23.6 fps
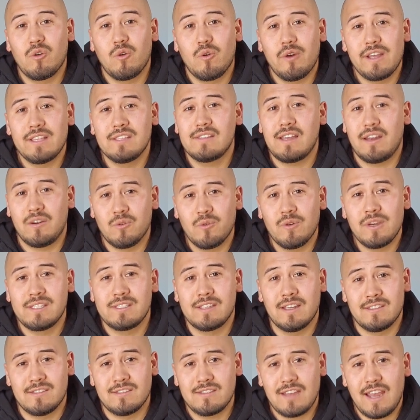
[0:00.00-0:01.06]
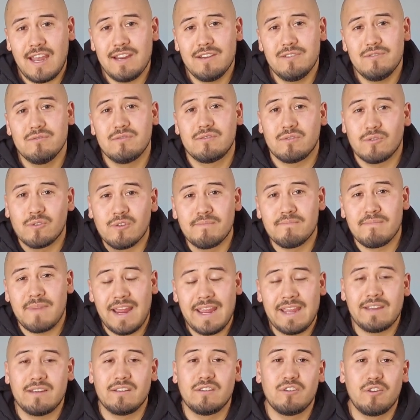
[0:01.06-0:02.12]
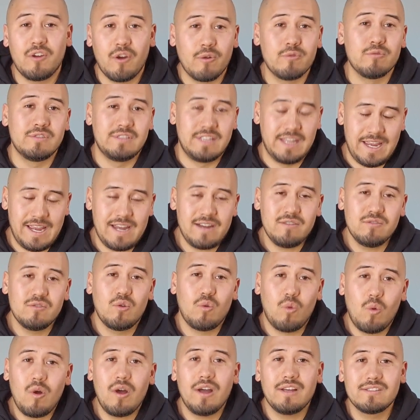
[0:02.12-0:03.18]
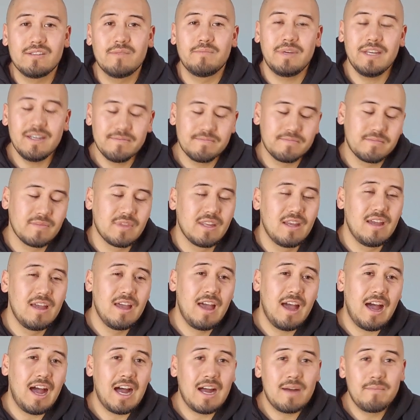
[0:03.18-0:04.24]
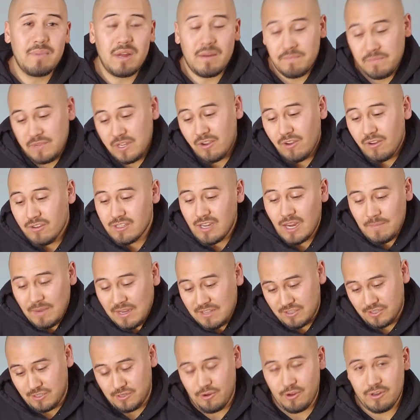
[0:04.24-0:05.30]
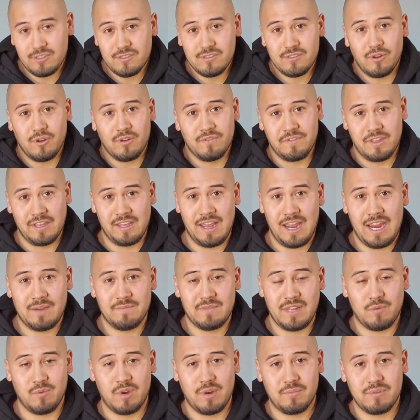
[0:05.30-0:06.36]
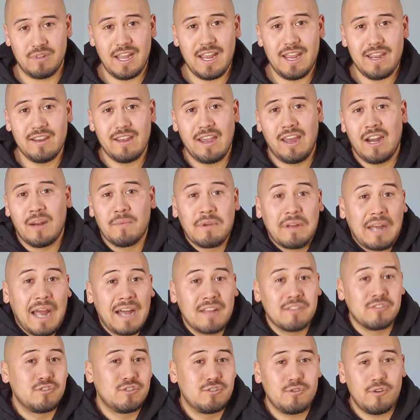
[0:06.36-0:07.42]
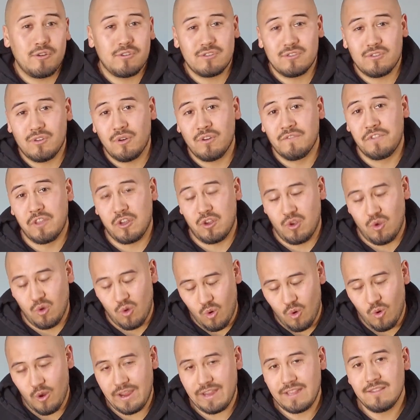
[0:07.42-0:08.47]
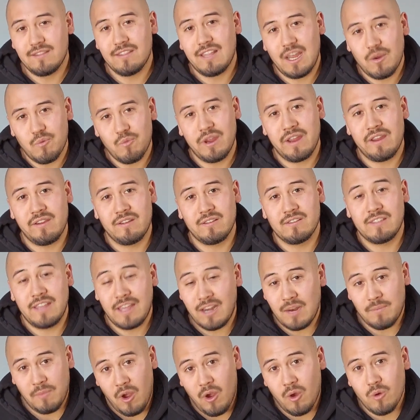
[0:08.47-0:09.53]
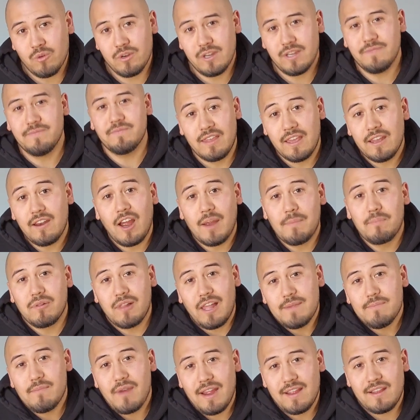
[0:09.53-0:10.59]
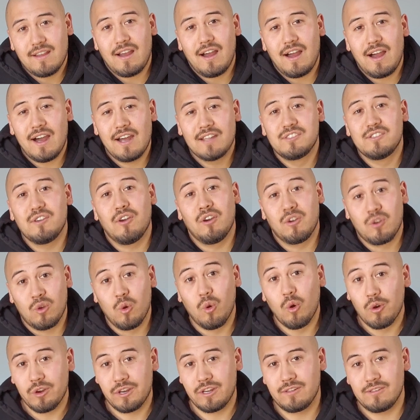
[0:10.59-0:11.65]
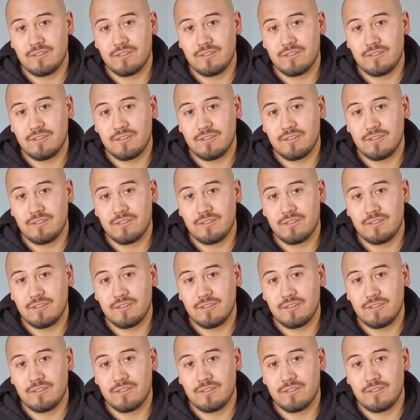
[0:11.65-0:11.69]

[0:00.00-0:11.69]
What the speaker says: coins that always gets tails or may go down quite a bit. But because I'm uncertain of the game that we're playing and I'm uncertain of the coin that I'm holding, then I play my cards accordingly.